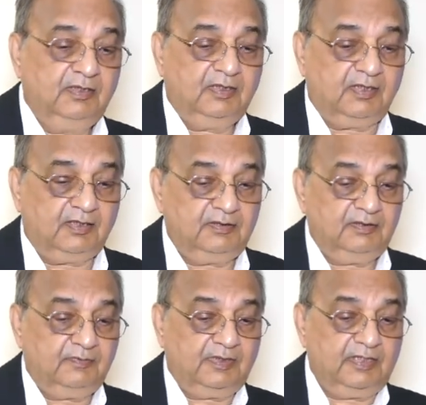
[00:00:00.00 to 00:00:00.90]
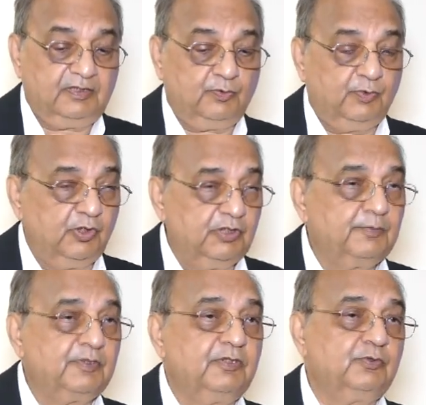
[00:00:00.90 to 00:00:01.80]
And one is a
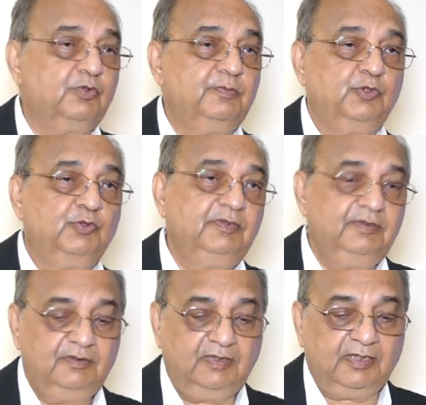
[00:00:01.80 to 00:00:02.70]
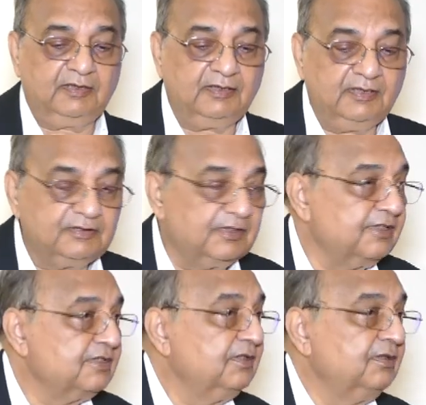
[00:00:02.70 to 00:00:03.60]
volume control mode and the other is